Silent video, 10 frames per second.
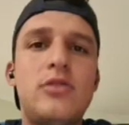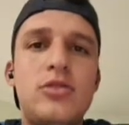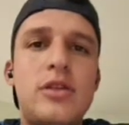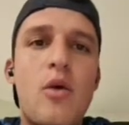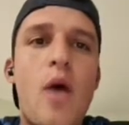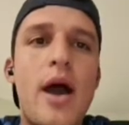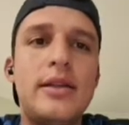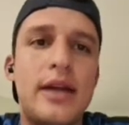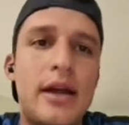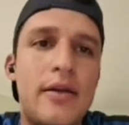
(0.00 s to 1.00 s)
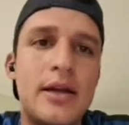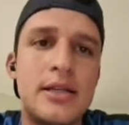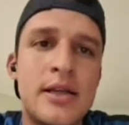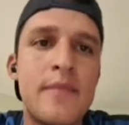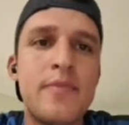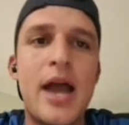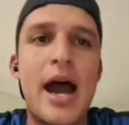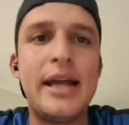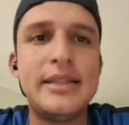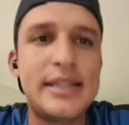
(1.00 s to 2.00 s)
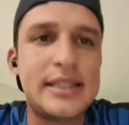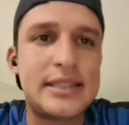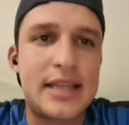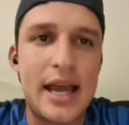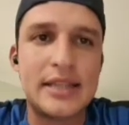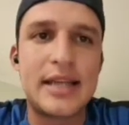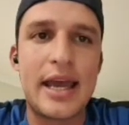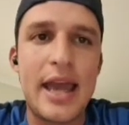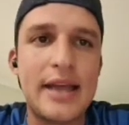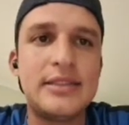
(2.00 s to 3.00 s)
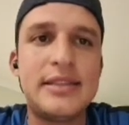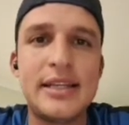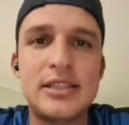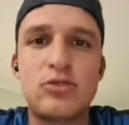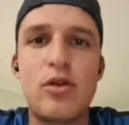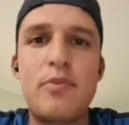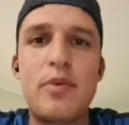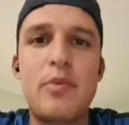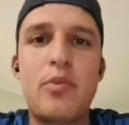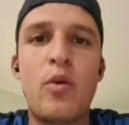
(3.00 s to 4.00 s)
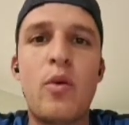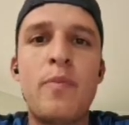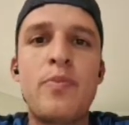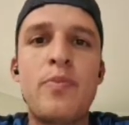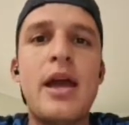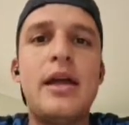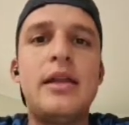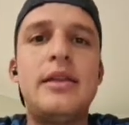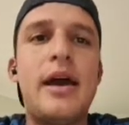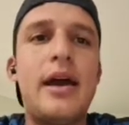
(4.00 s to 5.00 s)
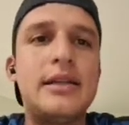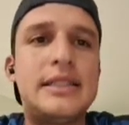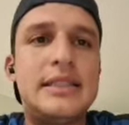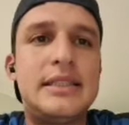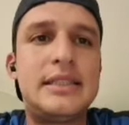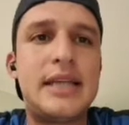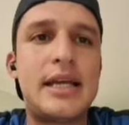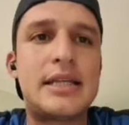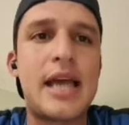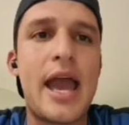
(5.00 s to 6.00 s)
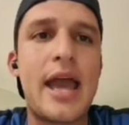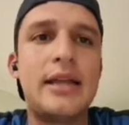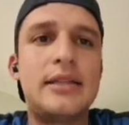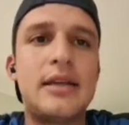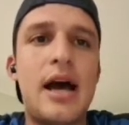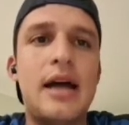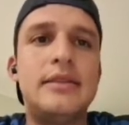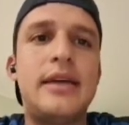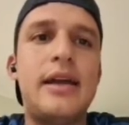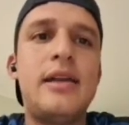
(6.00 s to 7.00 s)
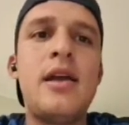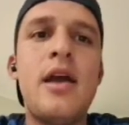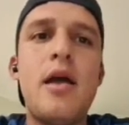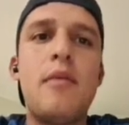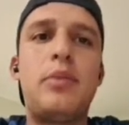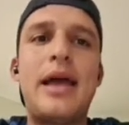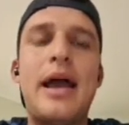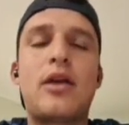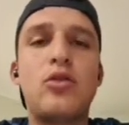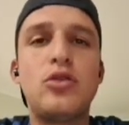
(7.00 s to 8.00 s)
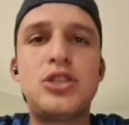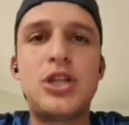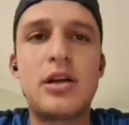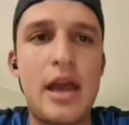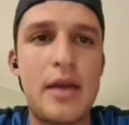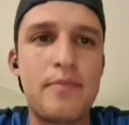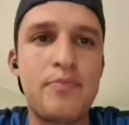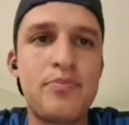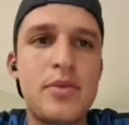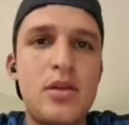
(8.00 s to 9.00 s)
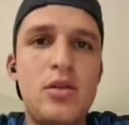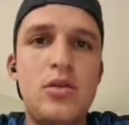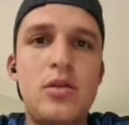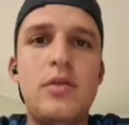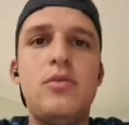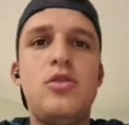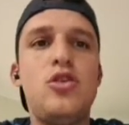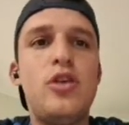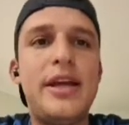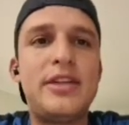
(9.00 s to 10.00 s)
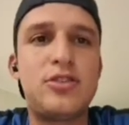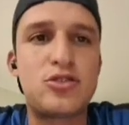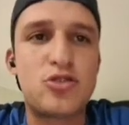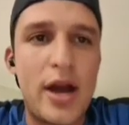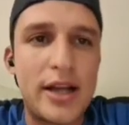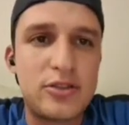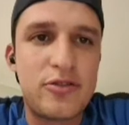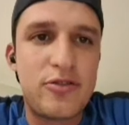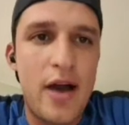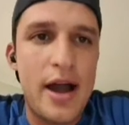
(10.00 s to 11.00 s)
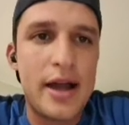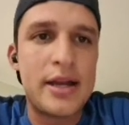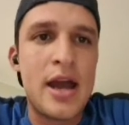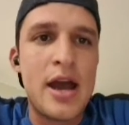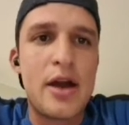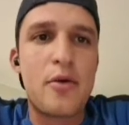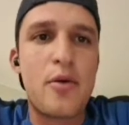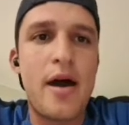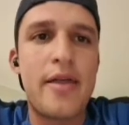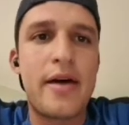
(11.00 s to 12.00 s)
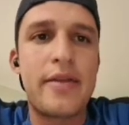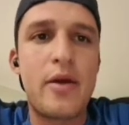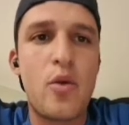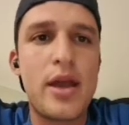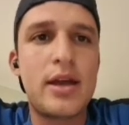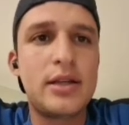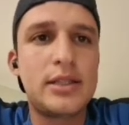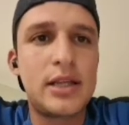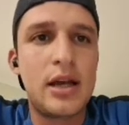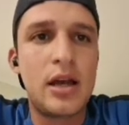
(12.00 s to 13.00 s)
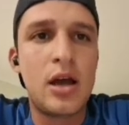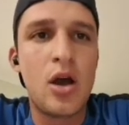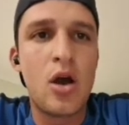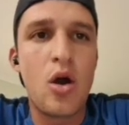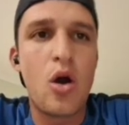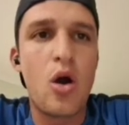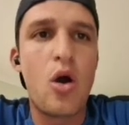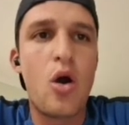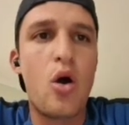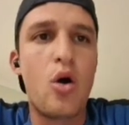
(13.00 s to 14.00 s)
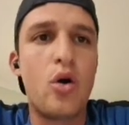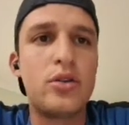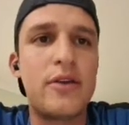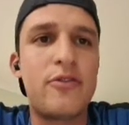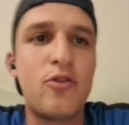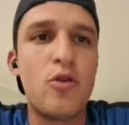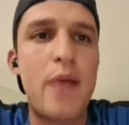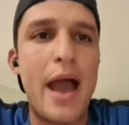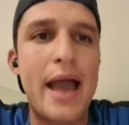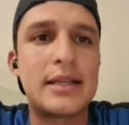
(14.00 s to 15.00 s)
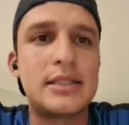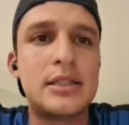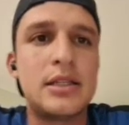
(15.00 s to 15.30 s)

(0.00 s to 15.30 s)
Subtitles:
to the wide areas? And in this case, again, these 3 people, the 6, 8, and 10, play a crucial game. You need to try to find rather the wingers or the fullbacks